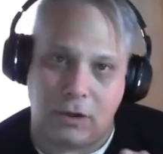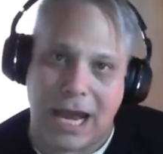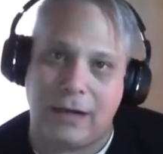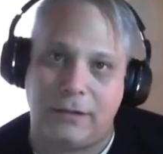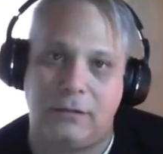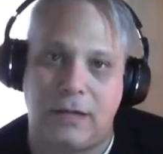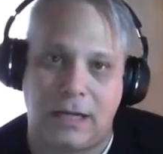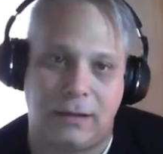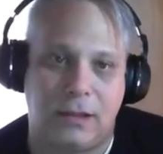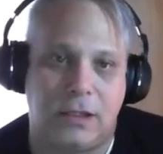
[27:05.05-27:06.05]
Gratitude, I
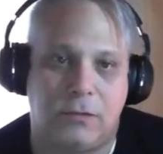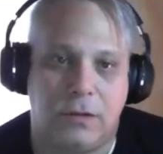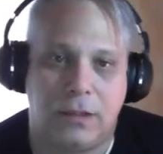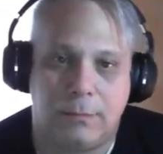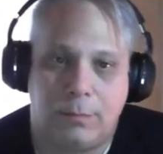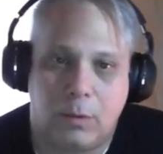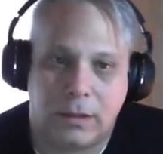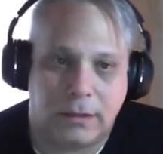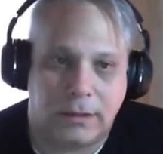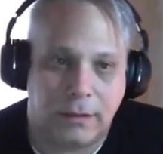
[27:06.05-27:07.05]
think, is really
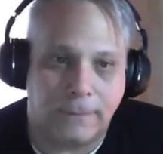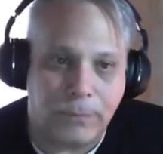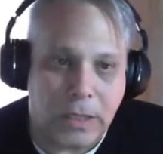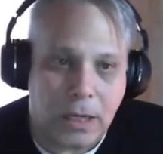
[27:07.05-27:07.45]
important here.